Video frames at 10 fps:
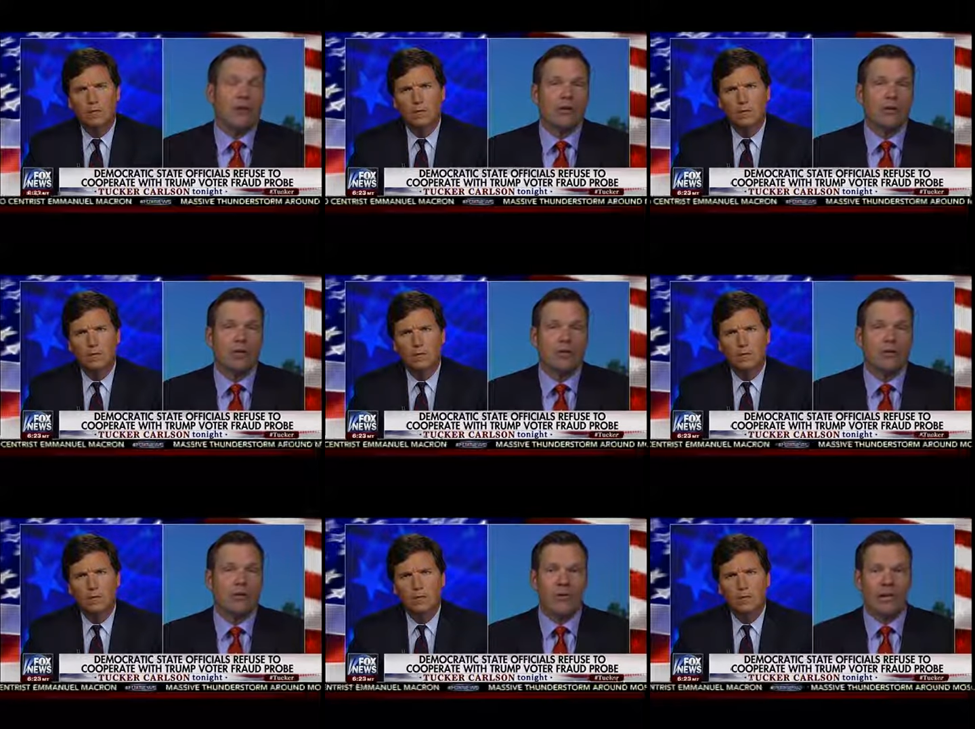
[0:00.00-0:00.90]
Speaker 1: You know, they
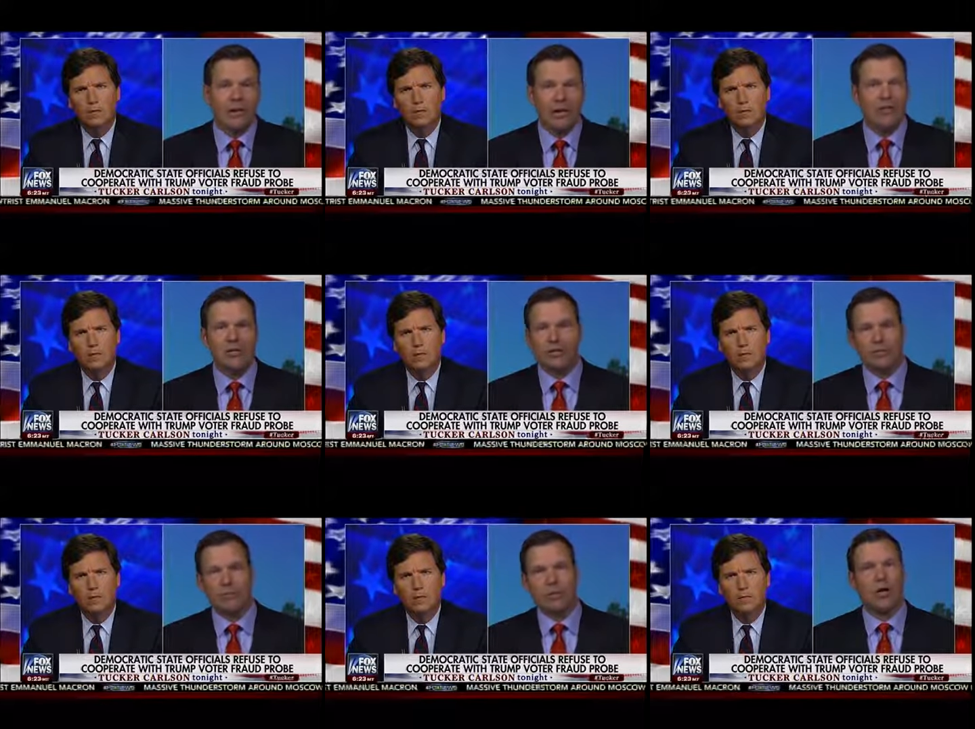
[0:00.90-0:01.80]
don't have any
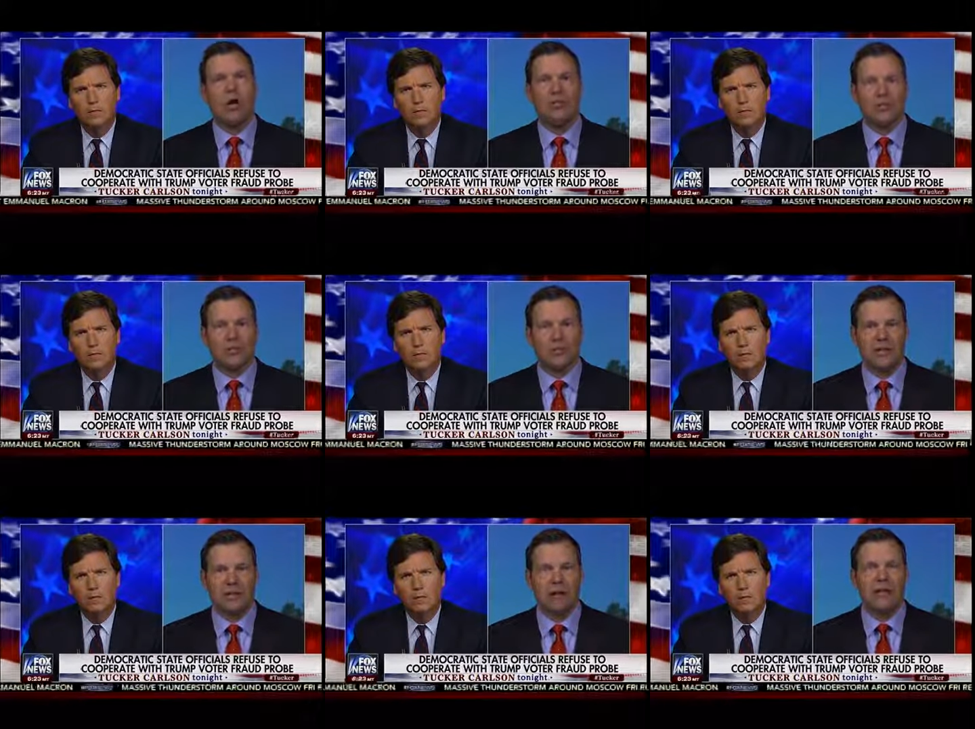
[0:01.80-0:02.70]
sort of precautions
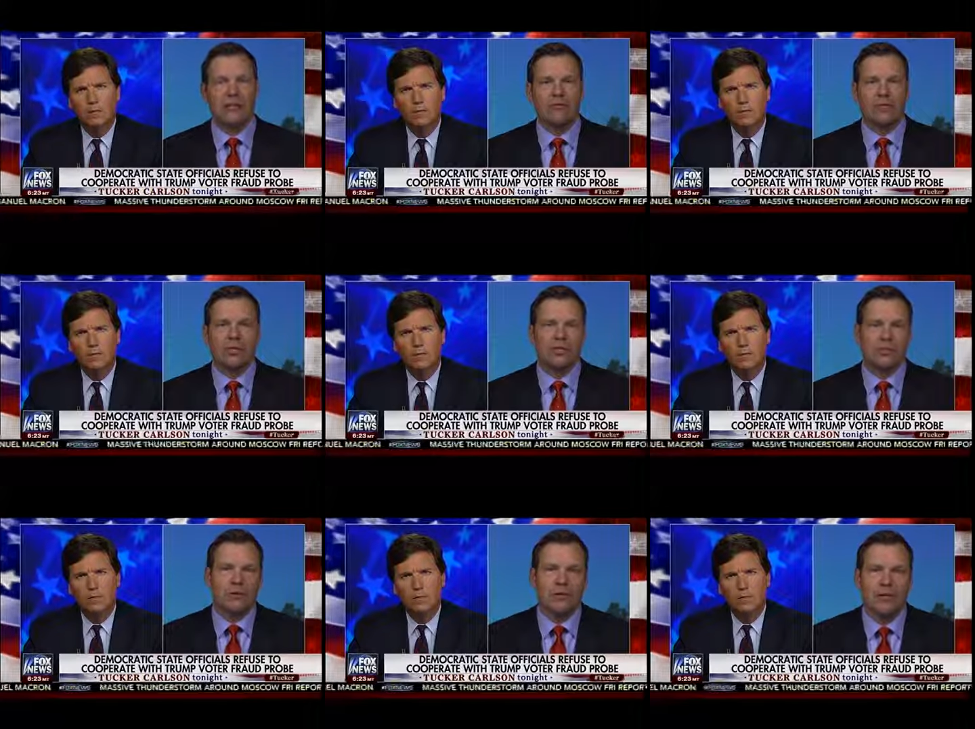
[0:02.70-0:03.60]
that effectively
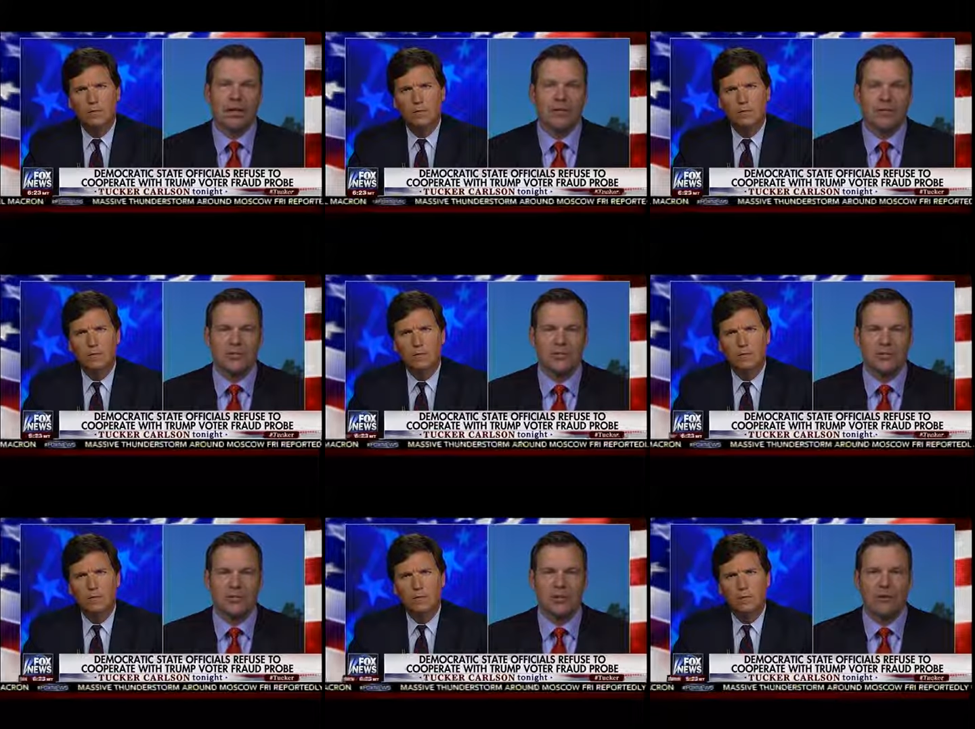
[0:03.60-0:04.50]
ensure that
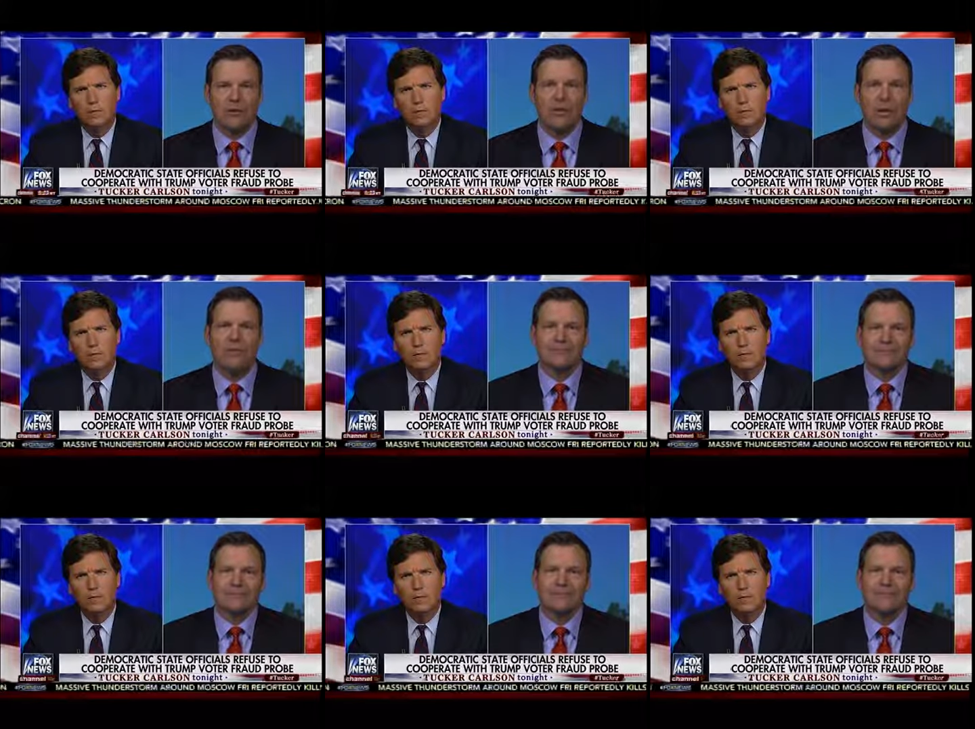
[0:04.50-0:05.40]
non-citizens aren't voting.
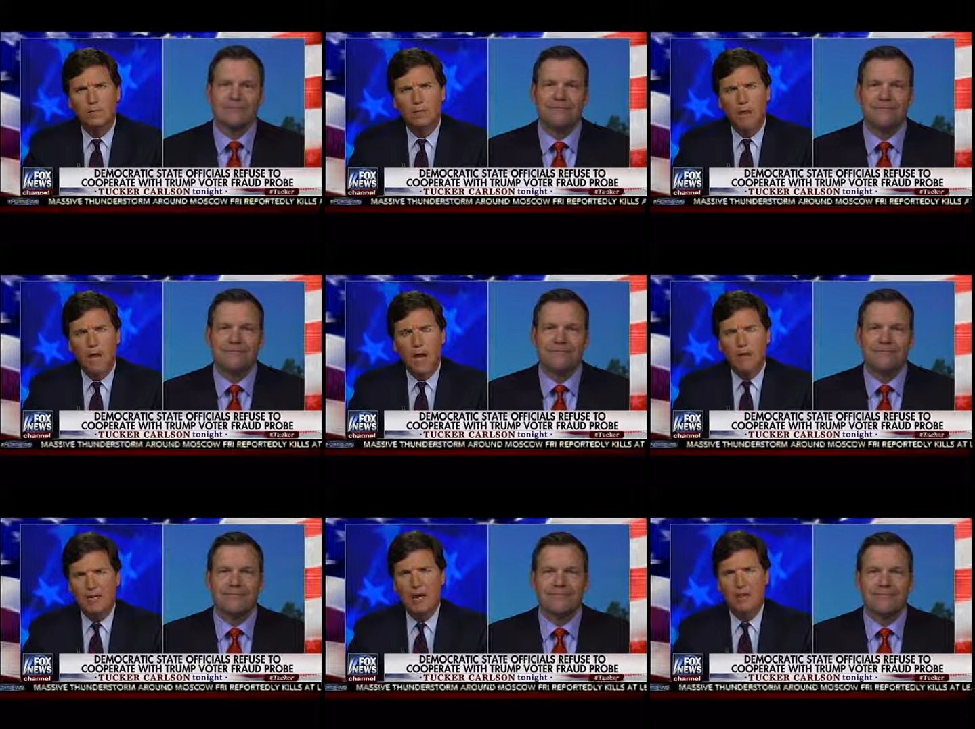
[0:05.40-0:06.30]

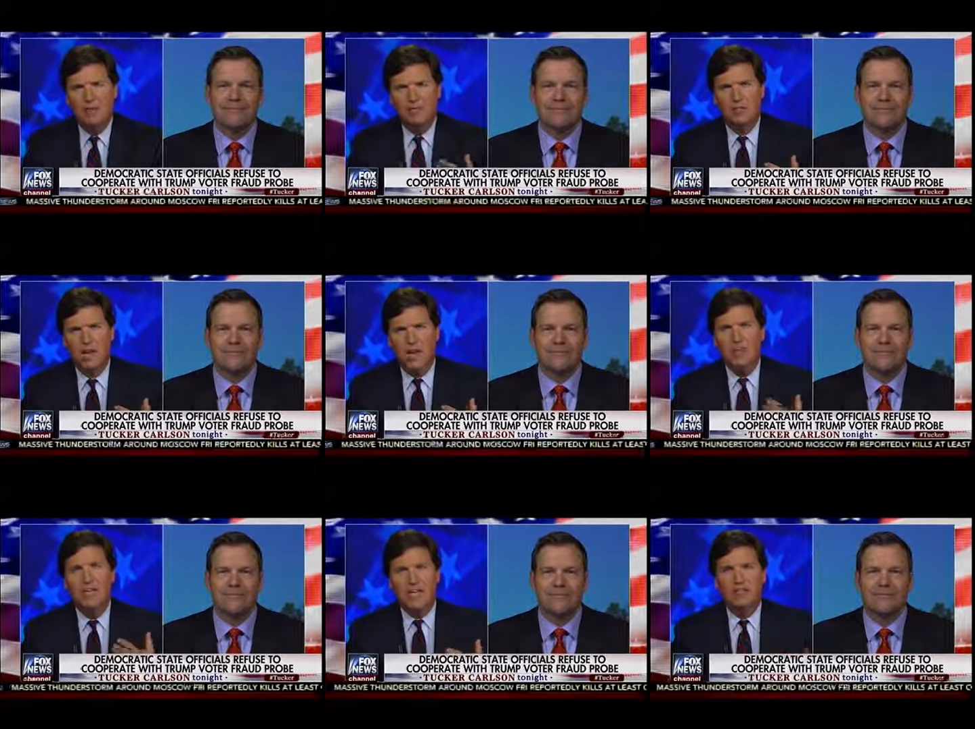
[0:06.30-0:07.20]
Speaker 2: I mean, I,
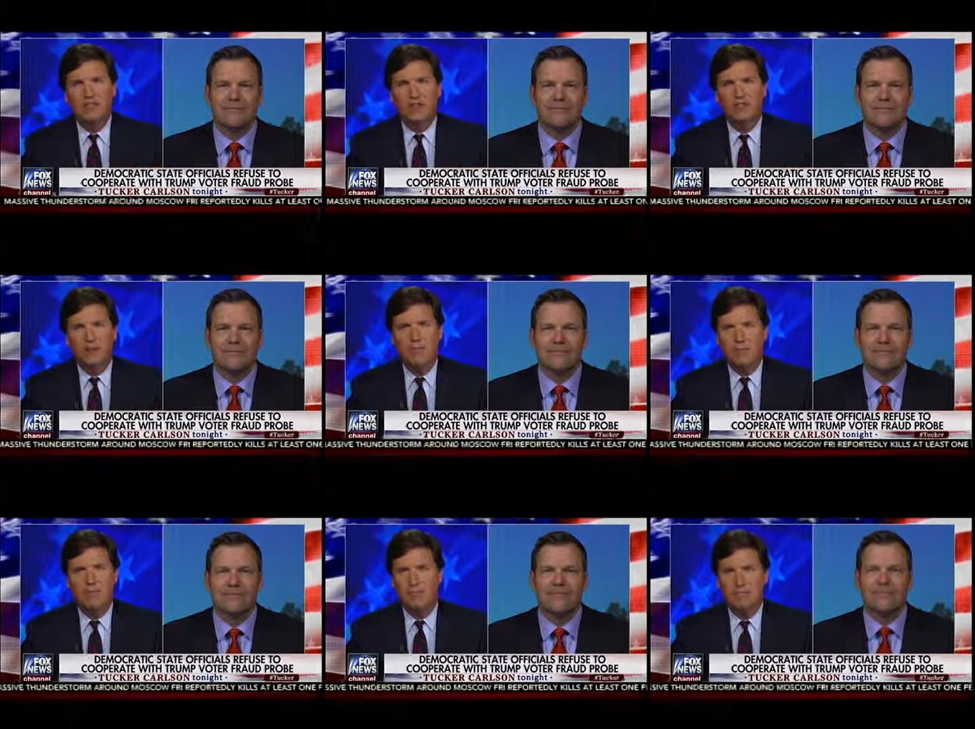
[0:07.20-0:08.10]
I'm against federal
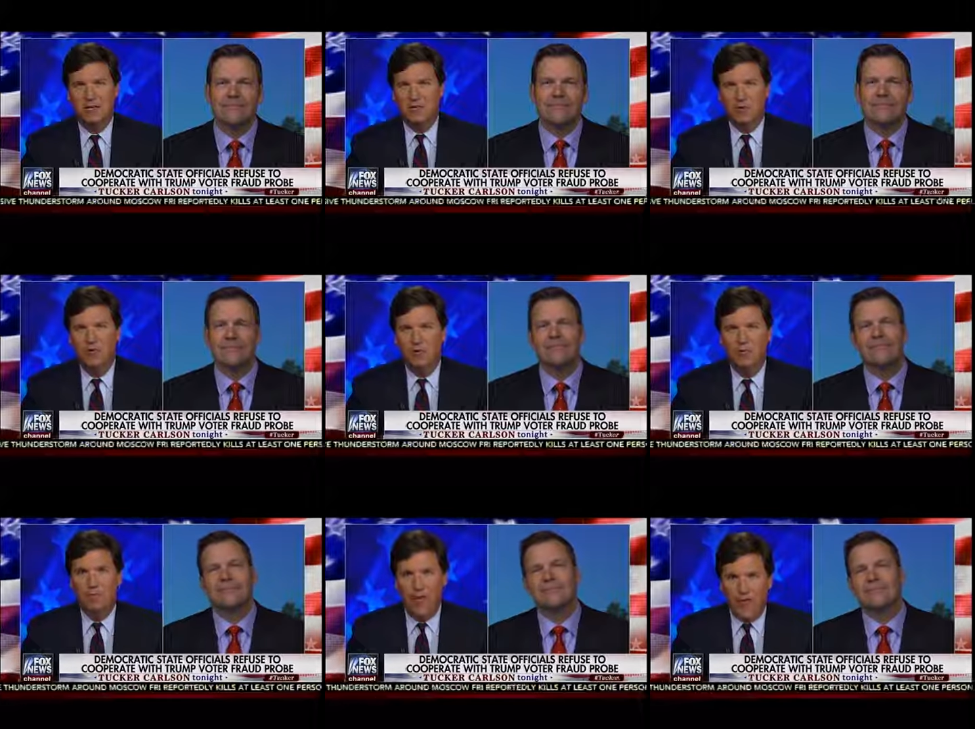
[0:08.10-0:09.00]
databases as a
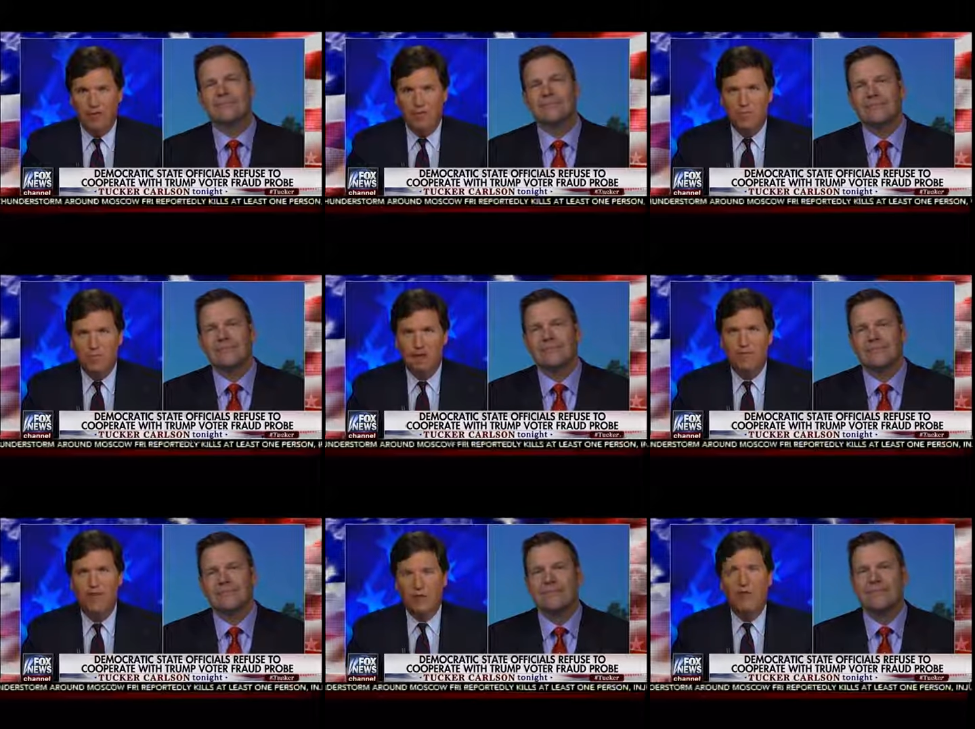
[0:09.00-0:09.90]
general matter, but
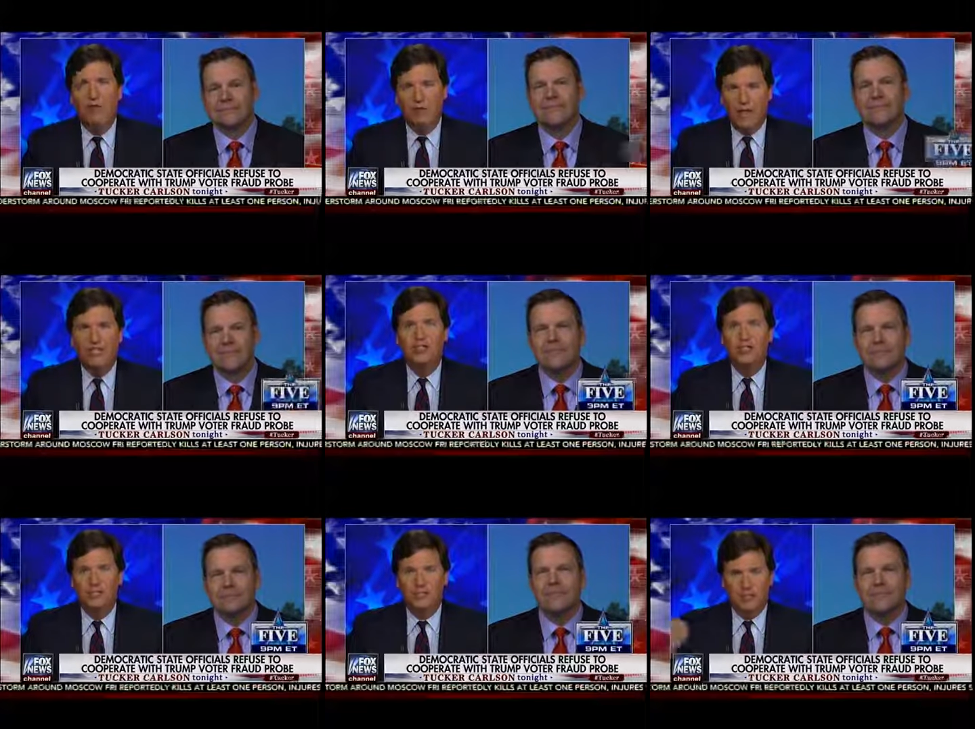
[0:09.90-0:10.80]
a federal
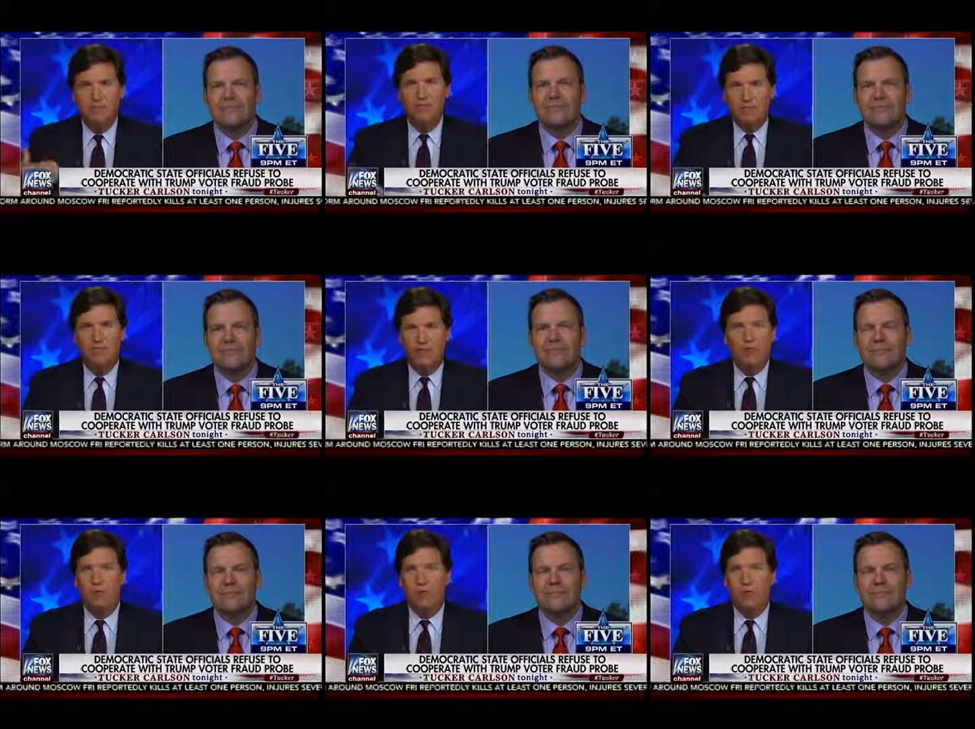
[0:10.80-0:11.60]
election seems like a federal